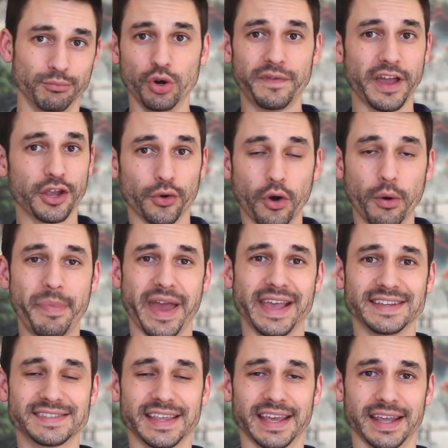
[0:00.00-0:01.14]
move at your own
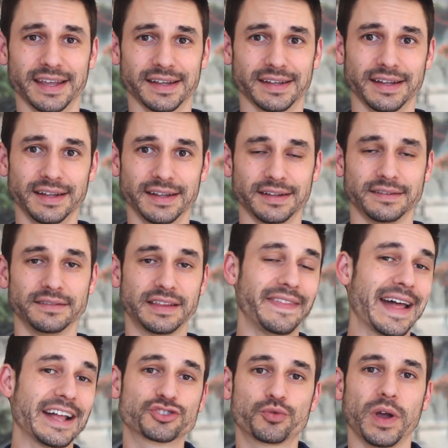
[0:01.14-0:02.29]
pace thing, then
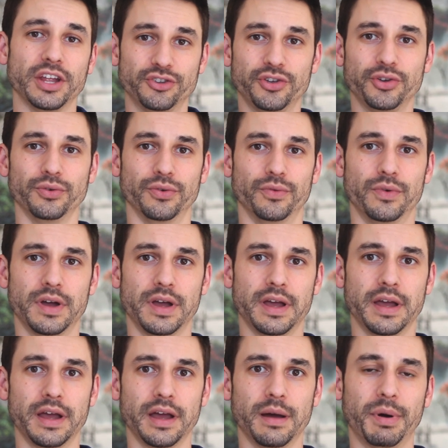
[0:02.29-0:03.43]
that's great too.
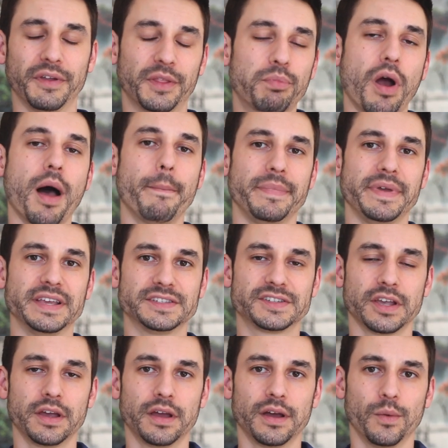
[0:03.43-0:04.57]
But the problem
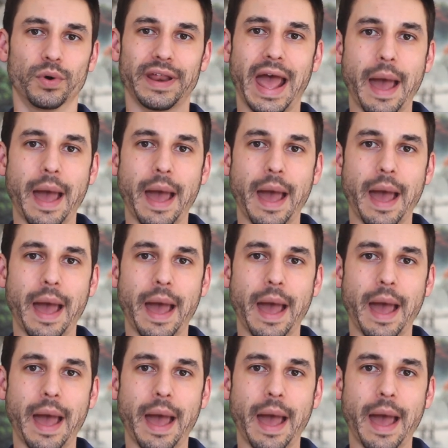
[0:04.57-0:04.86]
is, what